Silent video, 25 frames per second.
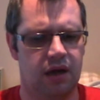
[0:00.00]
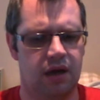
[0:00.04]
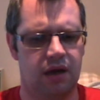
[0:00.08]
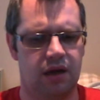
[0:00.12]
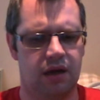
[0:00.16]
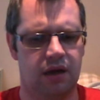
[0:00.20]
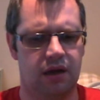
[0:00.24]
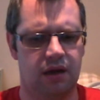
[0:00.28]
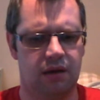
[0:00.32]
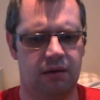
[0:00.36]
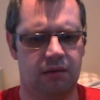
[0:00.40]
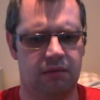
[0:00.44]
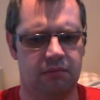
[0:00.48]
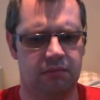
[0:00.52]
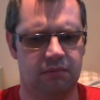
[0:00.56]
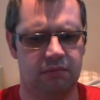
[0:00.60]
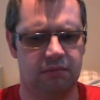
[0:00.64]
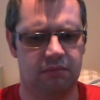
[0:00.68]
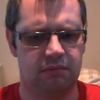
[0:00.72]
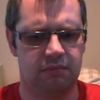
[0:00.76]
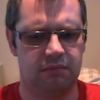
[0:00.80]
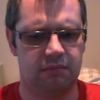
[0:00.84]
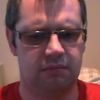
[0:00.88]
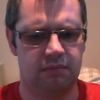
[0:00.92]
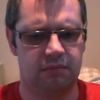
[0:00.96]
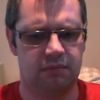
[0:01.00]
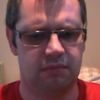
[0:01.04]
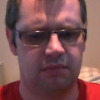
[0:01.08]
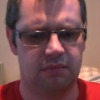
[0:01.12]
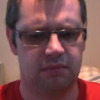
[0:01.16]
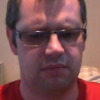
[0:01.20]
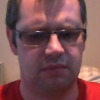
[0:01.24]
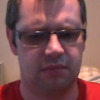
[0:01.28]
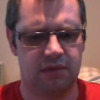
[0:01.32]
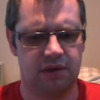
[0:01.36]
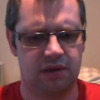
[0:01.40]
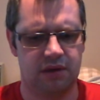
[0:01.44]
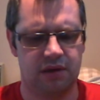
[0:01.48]

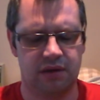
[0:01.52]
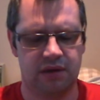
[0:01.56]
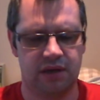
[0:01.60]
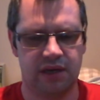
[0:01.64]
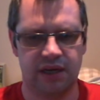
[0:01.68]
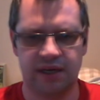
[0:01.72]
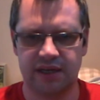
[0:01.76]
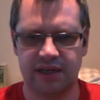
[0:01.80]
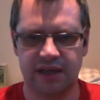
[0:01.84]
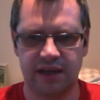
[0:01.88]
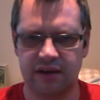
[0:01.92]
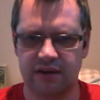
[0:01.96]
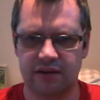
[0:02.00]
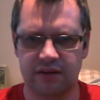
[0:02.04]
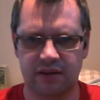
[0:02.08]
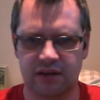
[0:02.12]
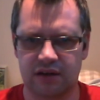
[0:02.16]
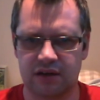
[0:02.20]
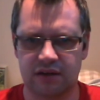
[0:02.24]
he'd get you